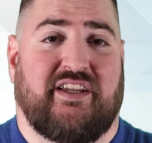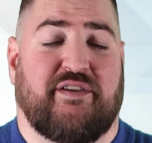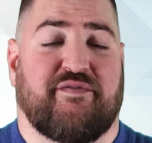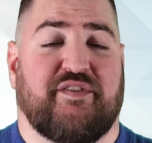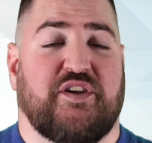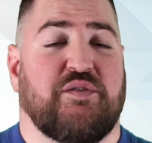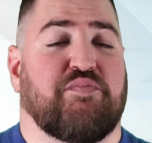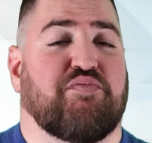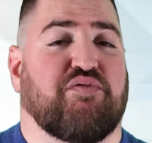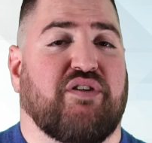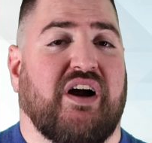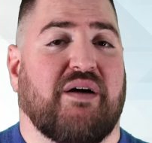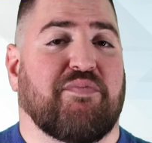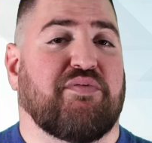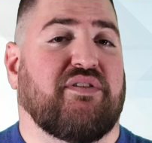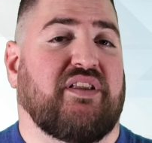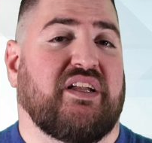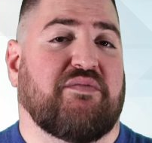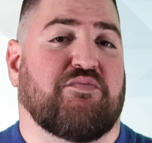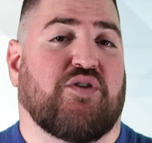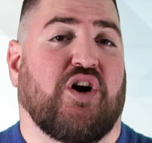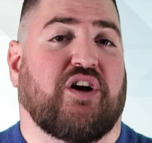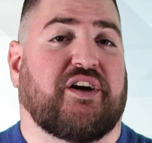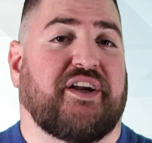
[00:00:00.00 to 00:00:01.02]
If you
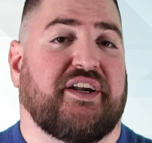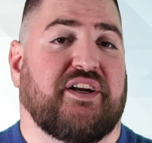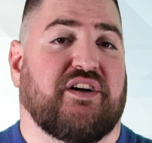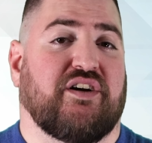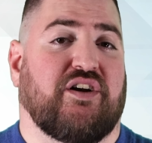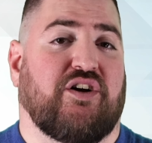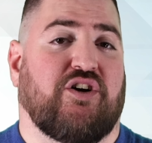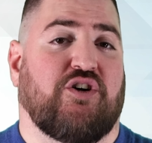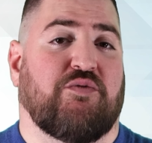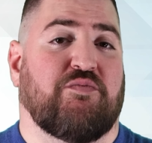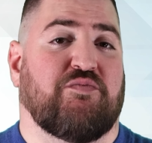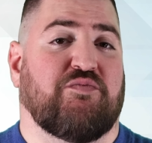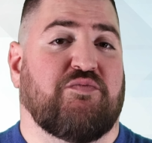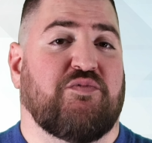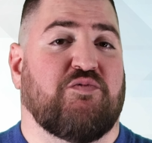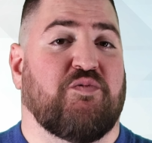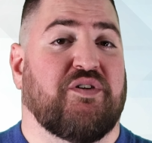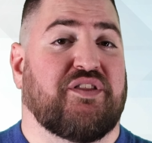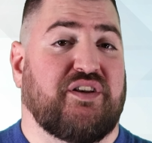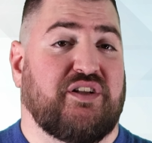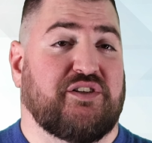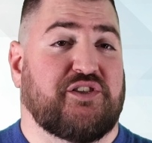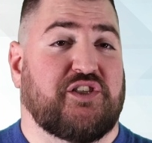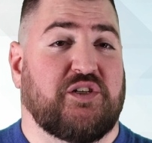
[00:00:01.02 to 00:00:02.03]
properly market your home
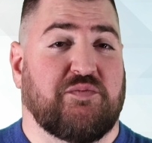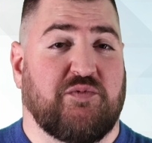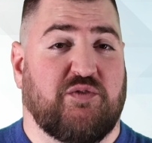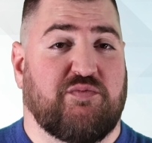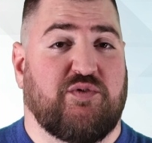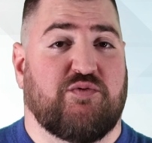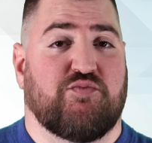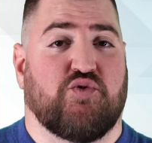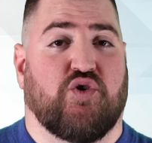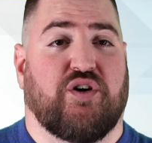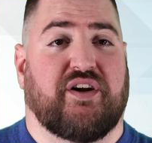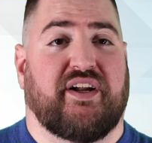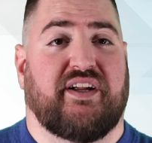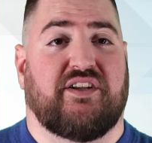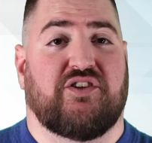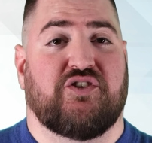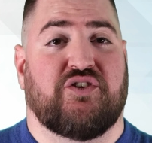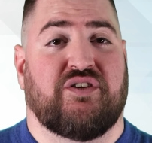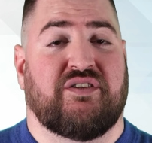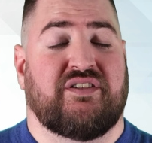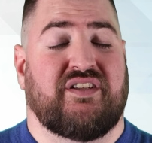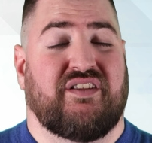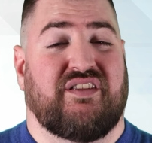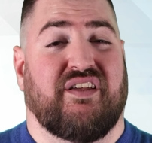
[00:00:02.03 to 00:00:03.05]
with an Assumable
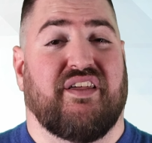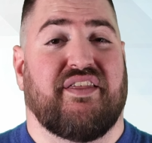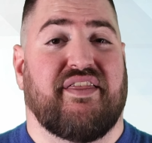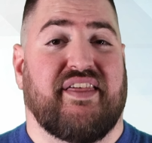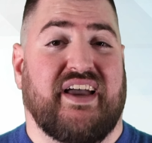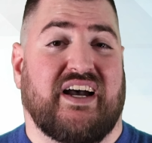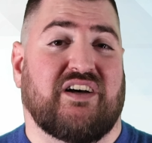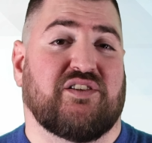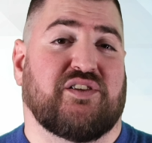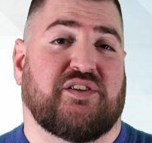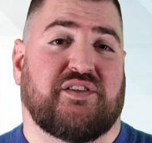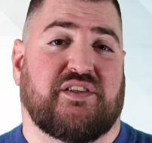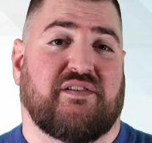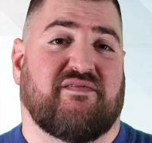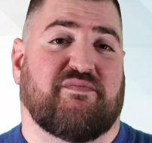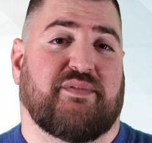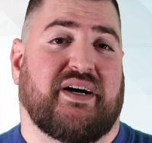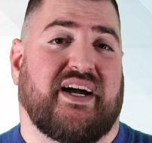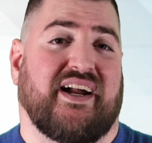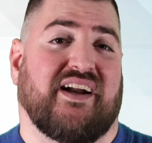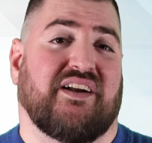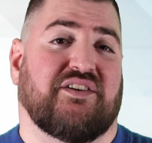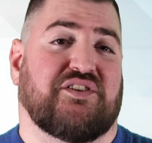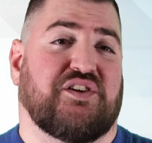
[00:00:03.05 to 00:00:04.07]
mortgage to the thousands of
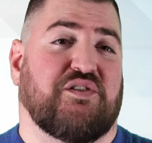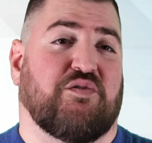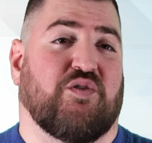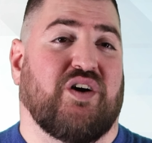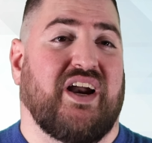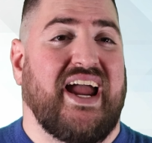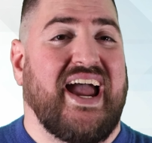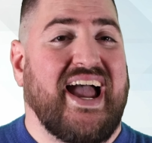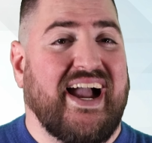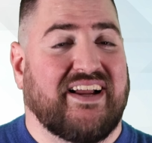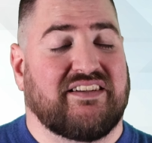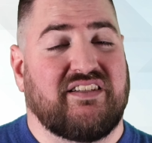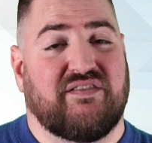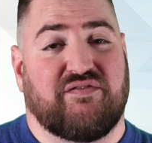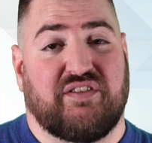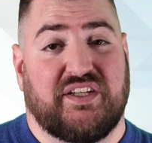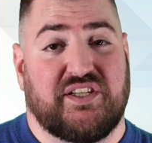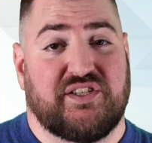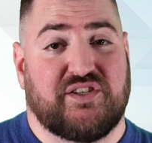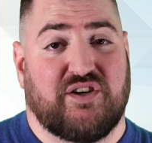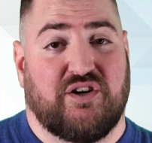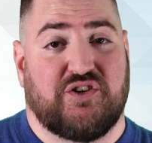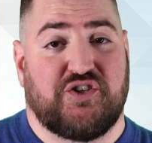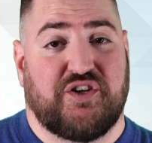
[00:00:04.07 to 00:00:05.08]
buyers who are actively
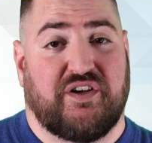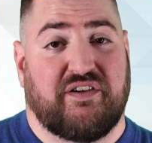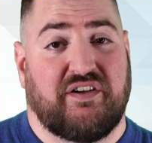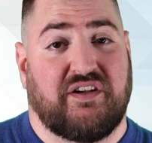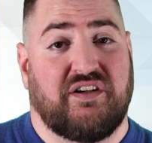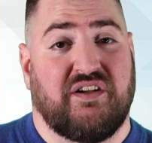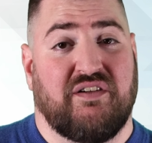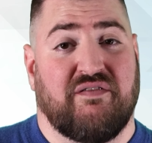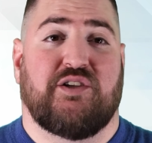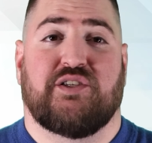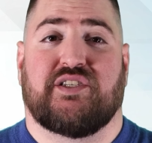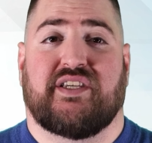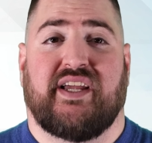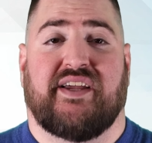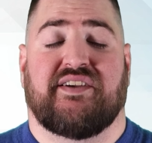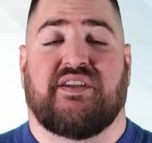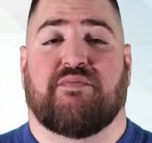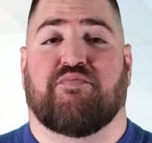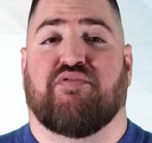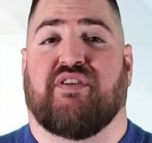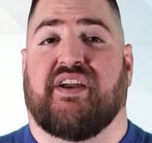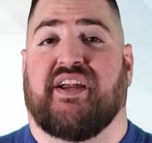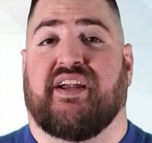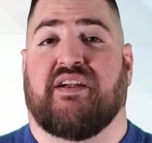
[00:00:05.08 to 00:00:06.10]
searching, you stand to
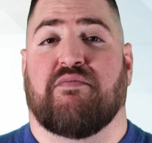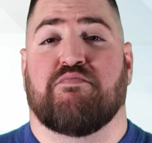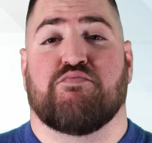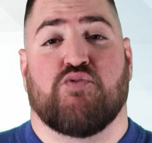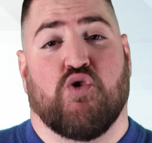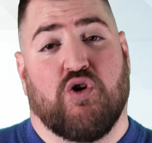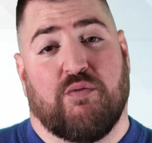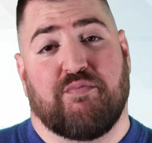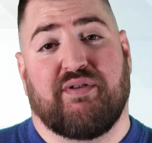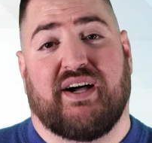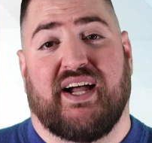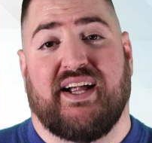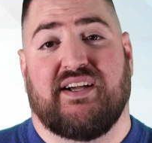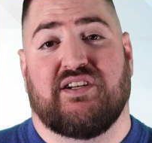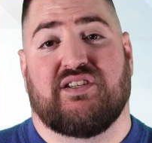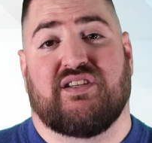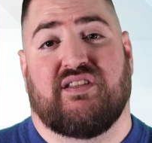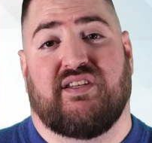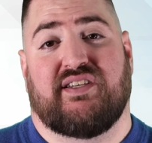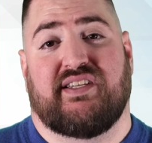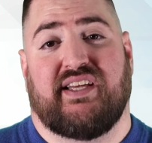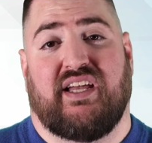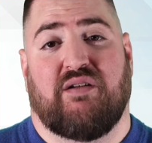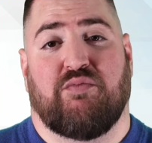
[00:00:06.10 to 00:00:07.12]
bring more buyers
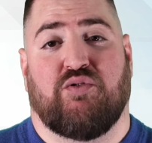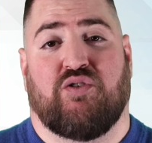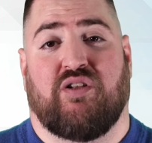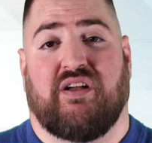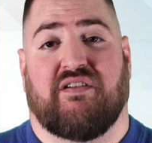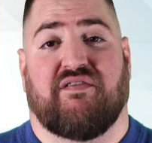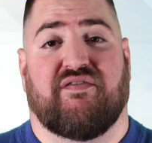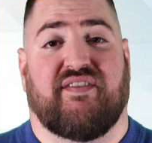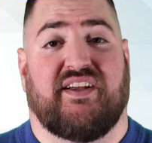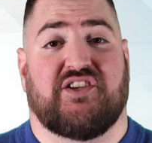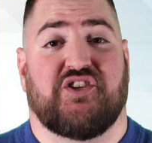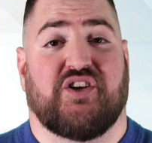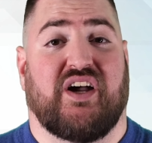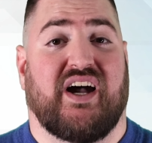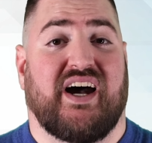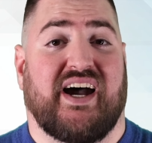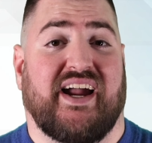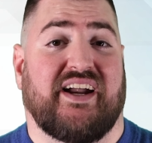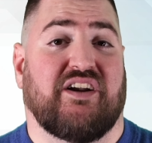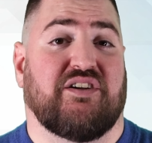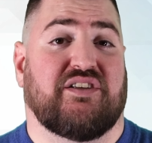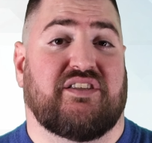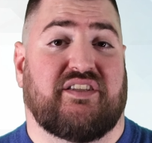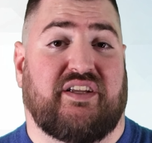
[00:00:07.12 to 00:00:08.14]
to the table and fetch a
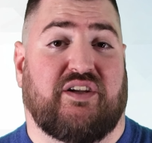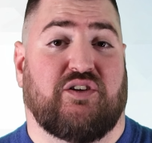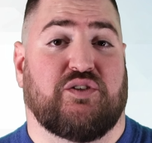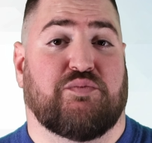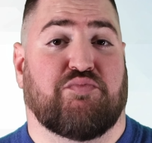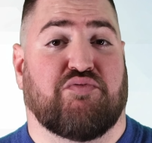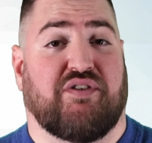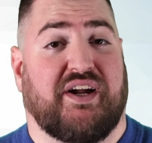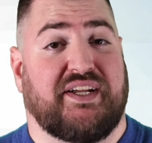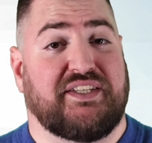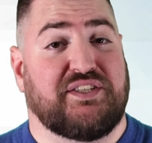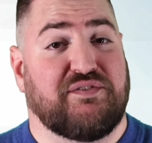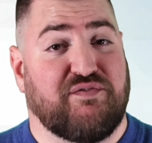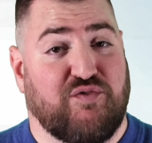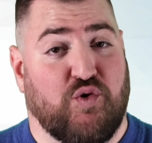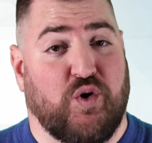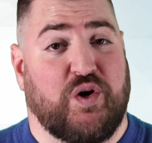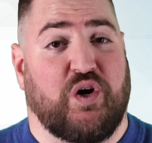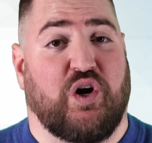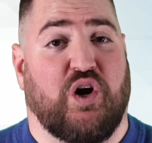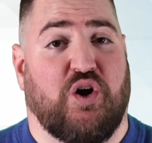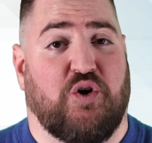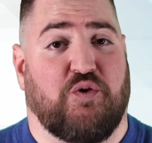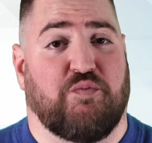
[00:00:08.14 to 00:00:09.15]
higher sales price for
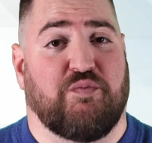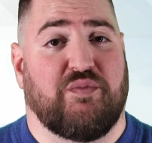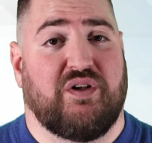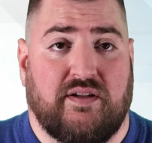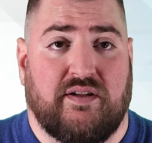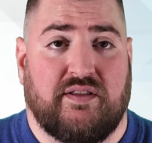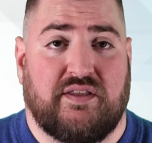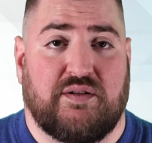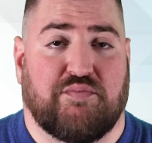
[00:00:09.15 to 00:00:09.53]
your home.